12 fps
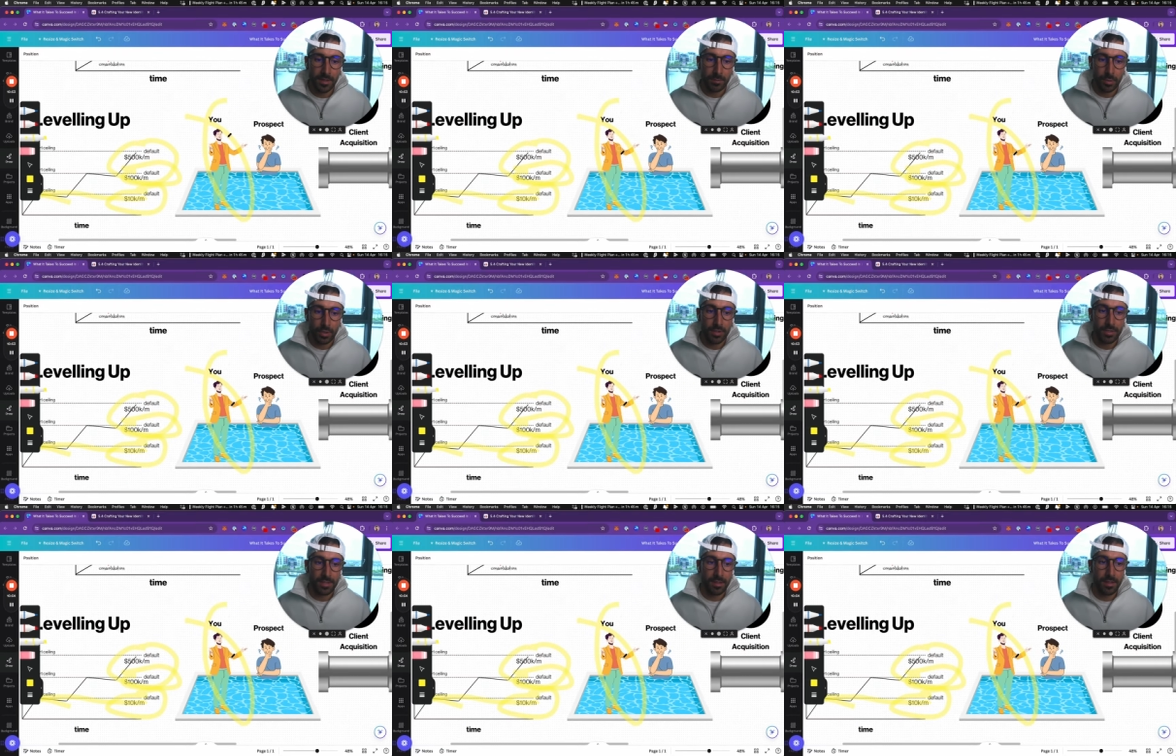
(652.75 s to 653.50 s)

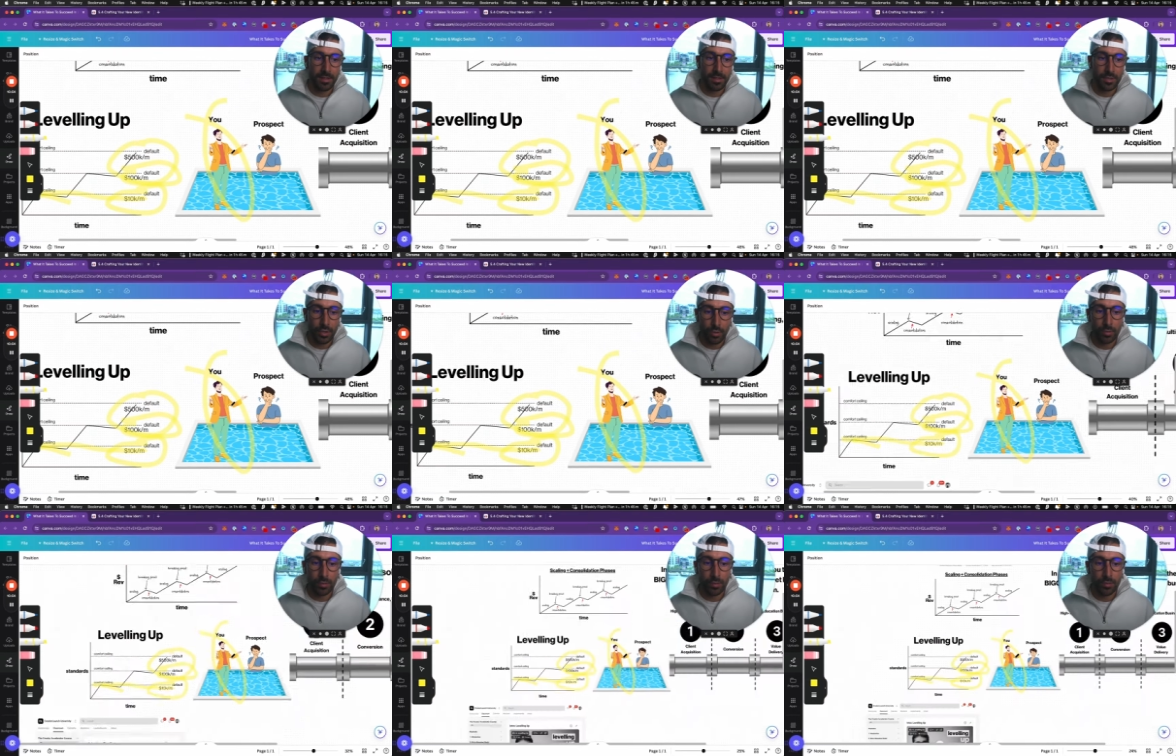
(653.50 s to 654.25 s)
Because the
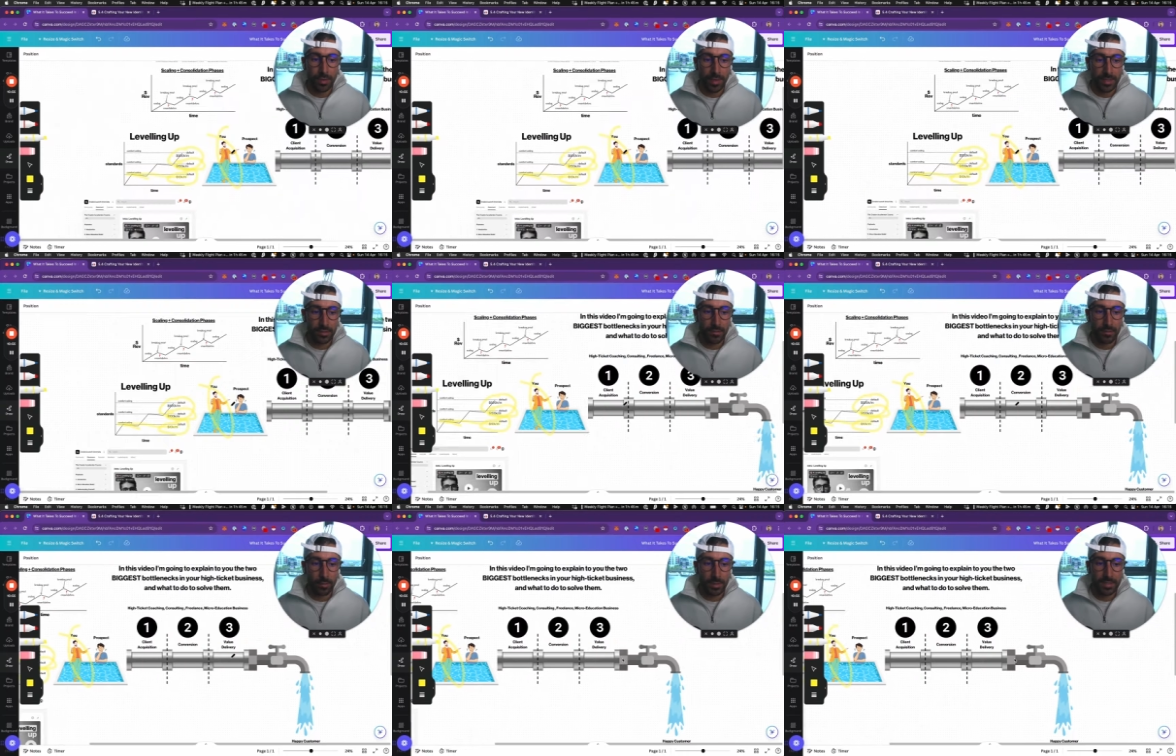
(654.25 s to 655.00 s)
two bottlenecks of
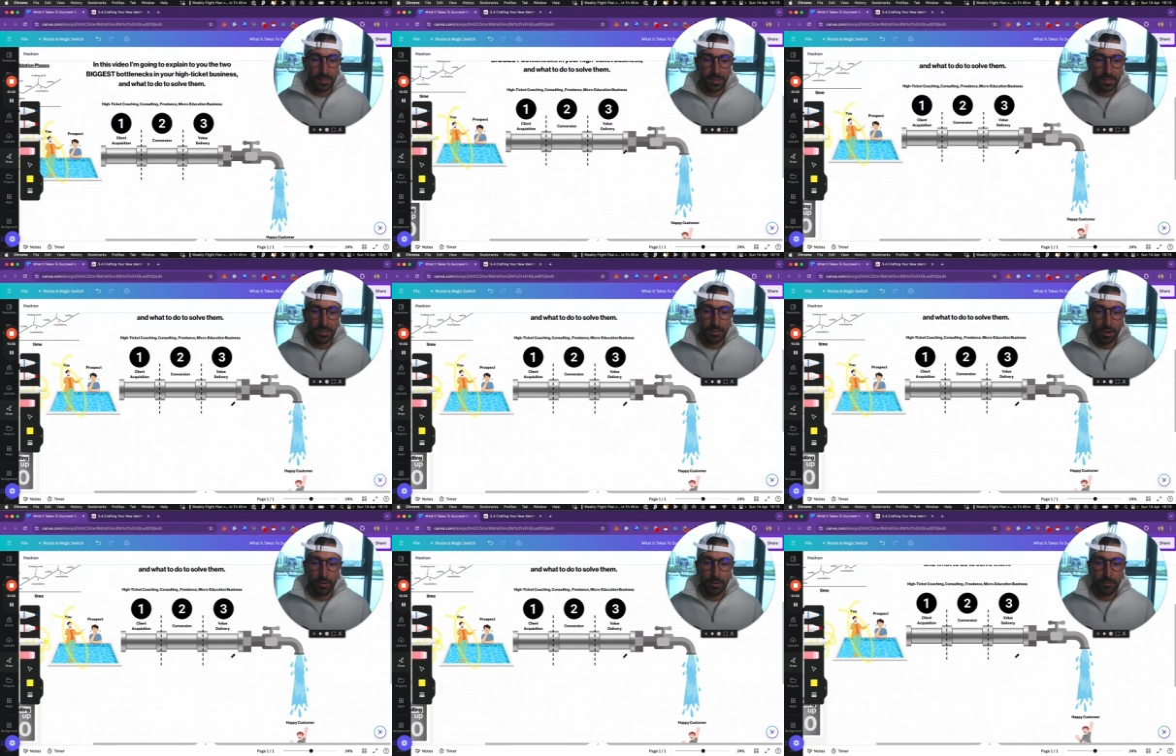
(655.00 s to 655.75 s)
your business
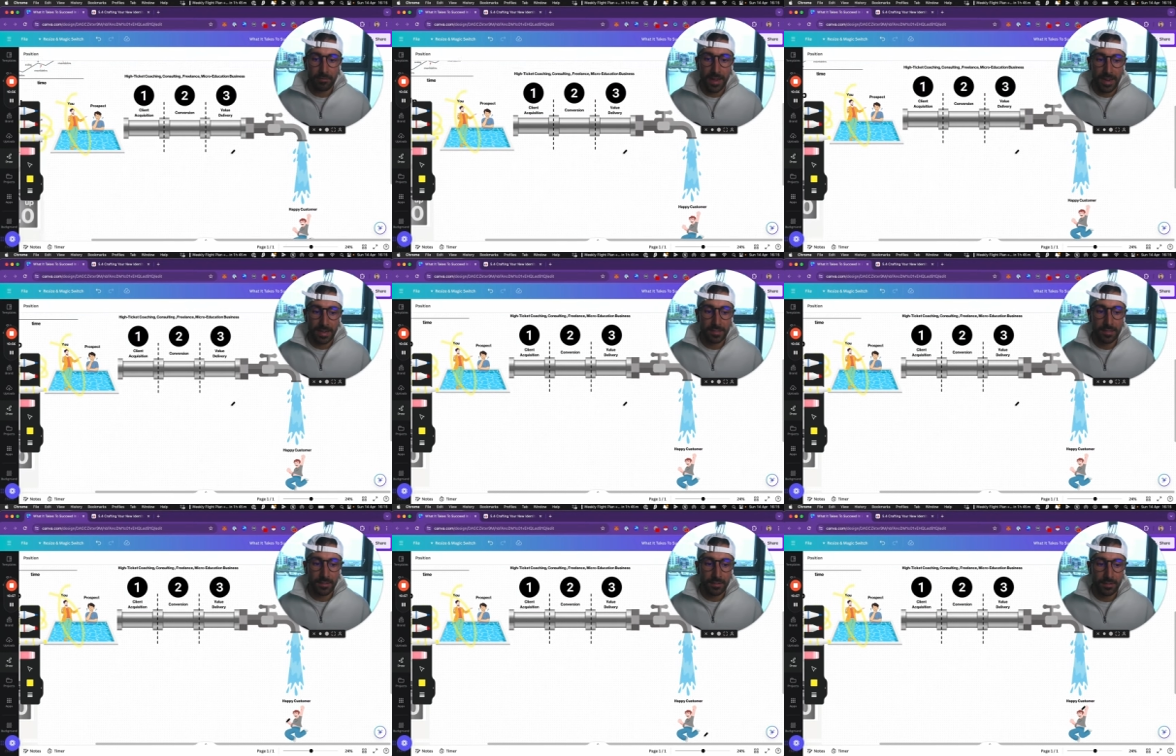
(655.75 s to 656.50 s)
are in
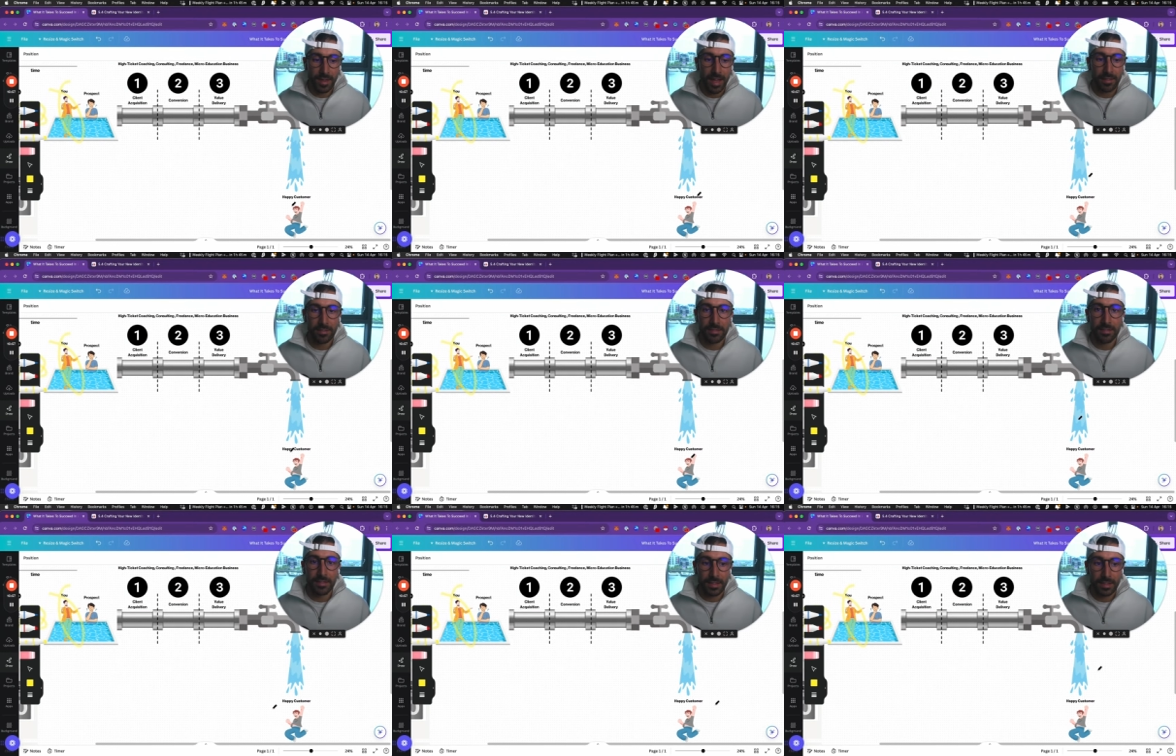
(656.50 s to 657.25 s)
fact at
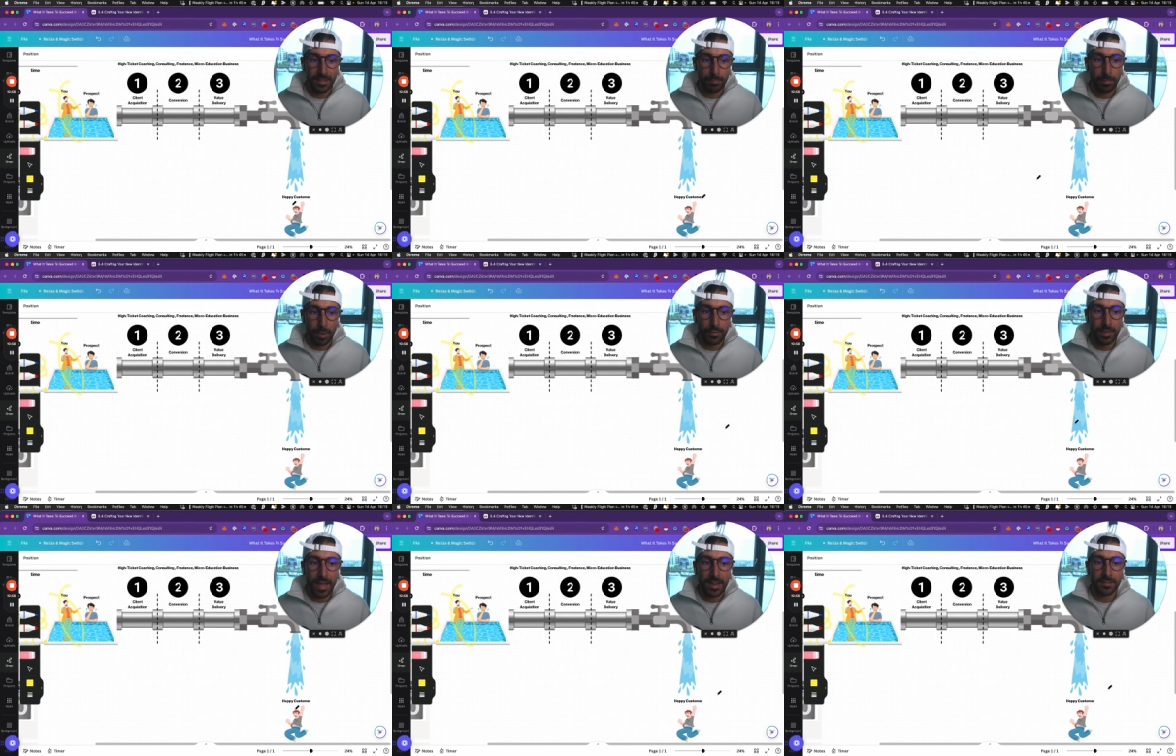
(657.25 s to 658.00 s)
both
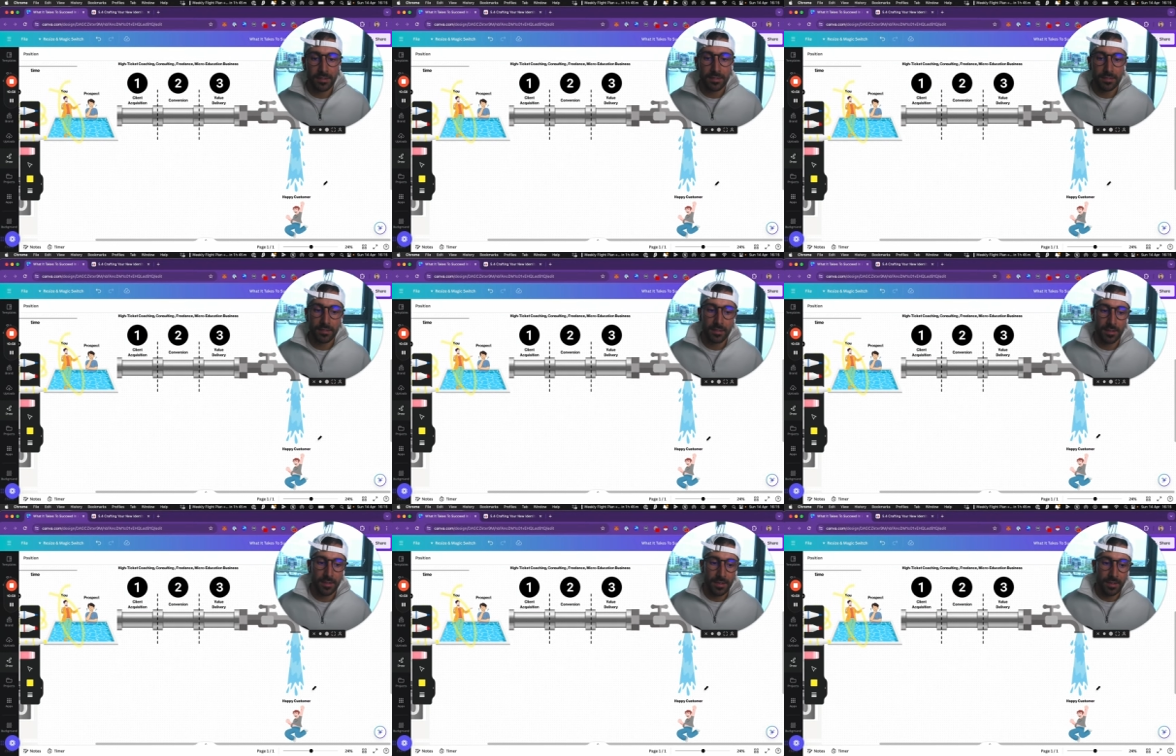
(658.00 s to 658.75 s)
ends.
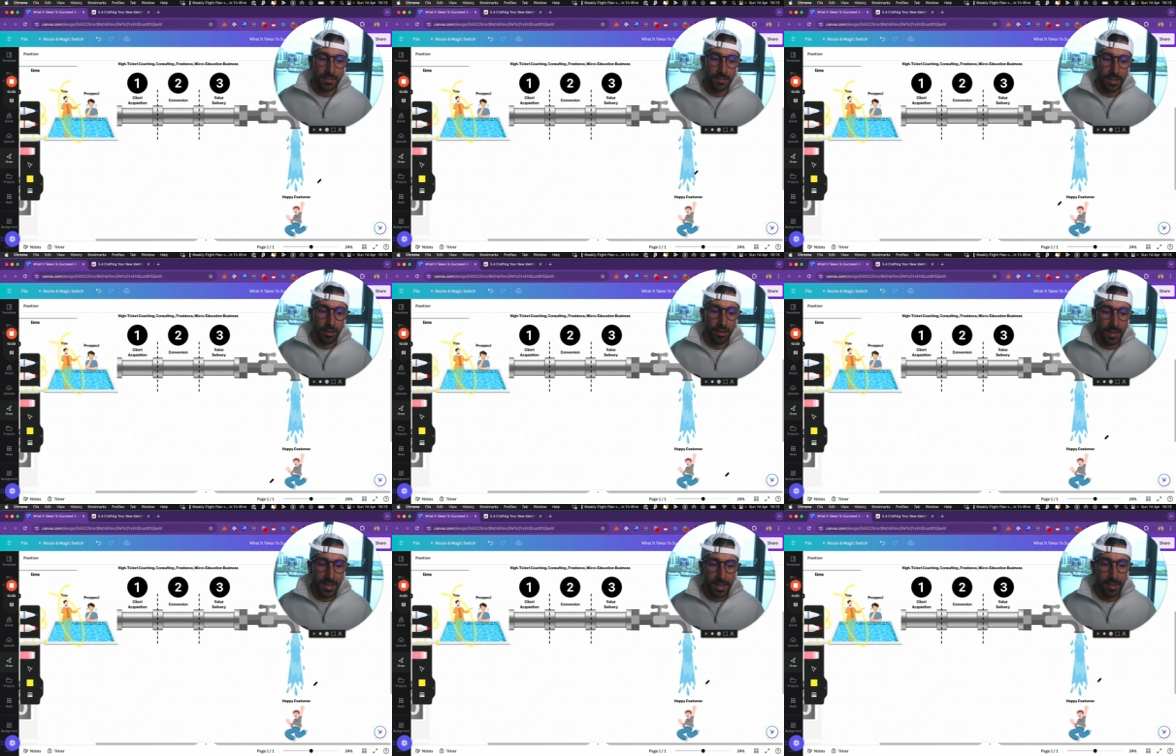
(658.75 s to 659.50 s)
They are
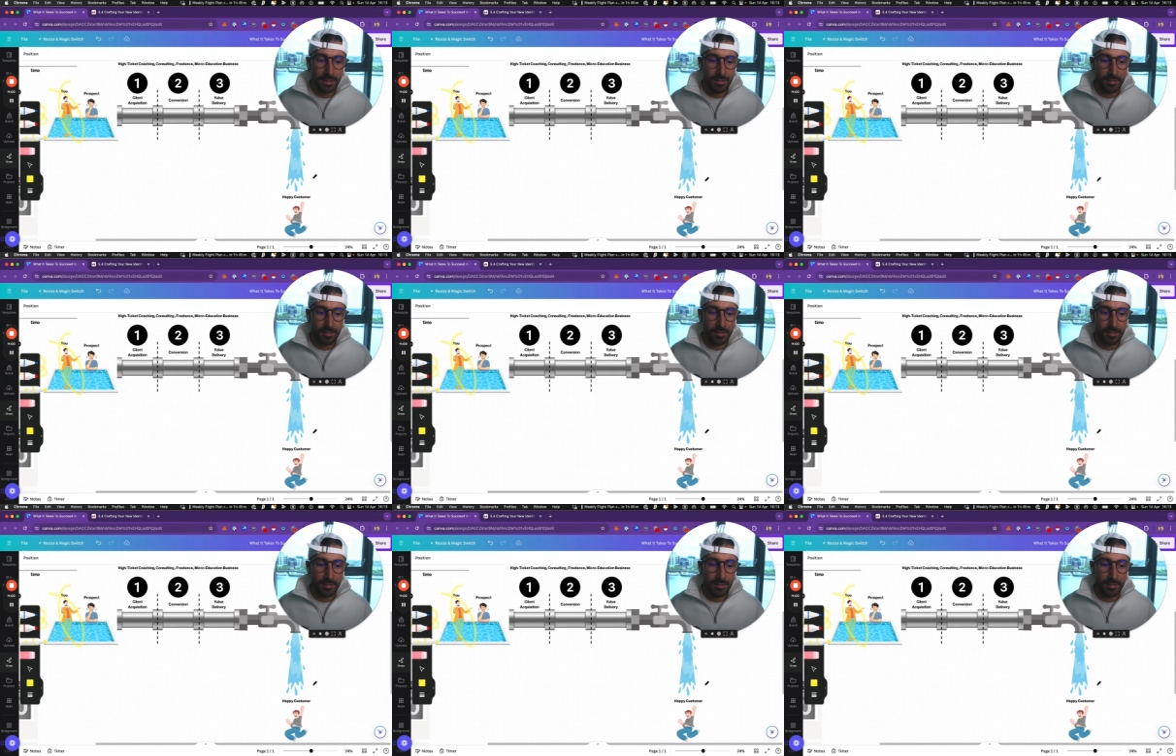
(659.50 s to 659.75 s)
here,